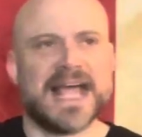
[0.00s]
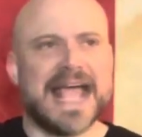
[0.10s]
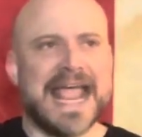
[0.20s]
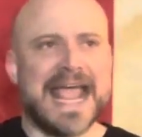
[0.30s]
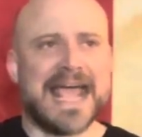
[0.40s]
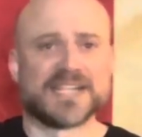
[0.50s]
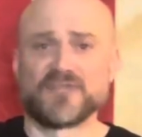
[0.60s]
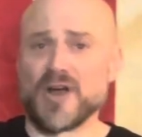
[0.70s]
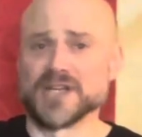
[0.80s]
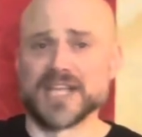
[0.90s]
And as
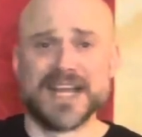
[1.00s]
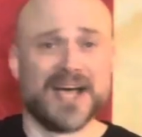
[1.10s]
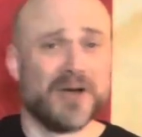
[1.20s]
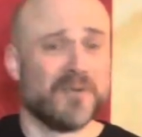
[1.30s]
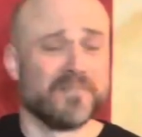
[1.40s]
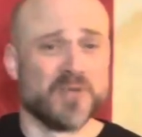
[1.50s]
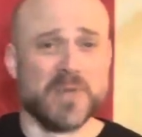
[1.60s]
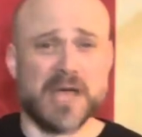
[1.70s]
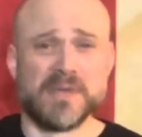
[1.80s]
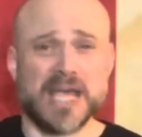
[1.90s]
far as I know, you
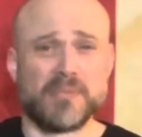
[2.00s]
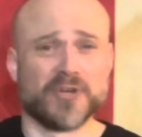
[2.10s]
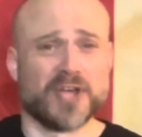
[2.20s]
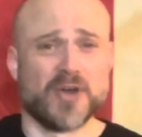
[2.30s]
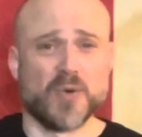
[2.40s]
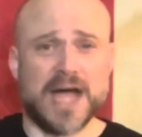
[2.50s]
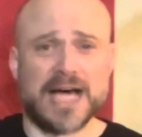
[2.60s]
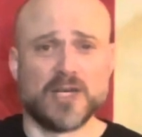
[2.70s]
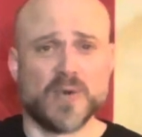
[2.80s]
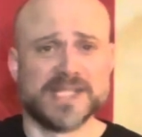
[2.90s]
may be able to go to a
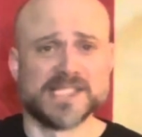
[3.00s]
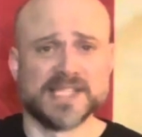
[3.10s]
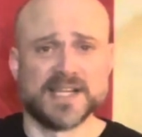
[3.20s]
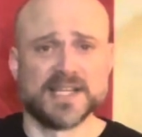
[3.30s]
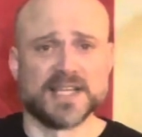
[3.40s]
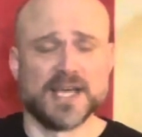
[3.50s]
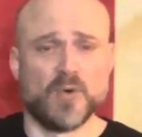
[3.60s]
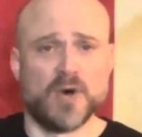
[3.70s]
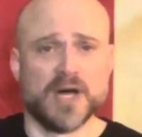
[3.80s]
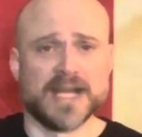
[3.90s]
Halloween City and get
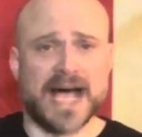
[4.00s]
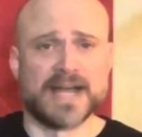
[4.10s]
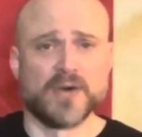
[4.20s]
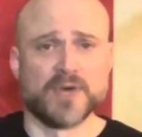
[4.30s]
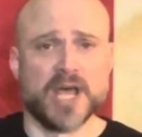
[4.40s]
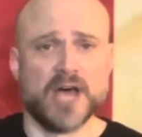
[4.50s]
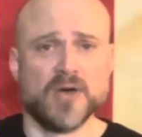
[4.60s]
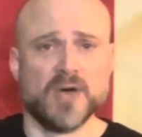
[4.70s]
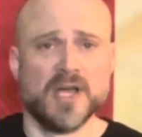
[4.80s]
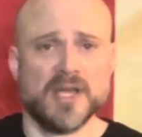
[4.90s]
one. I don't know.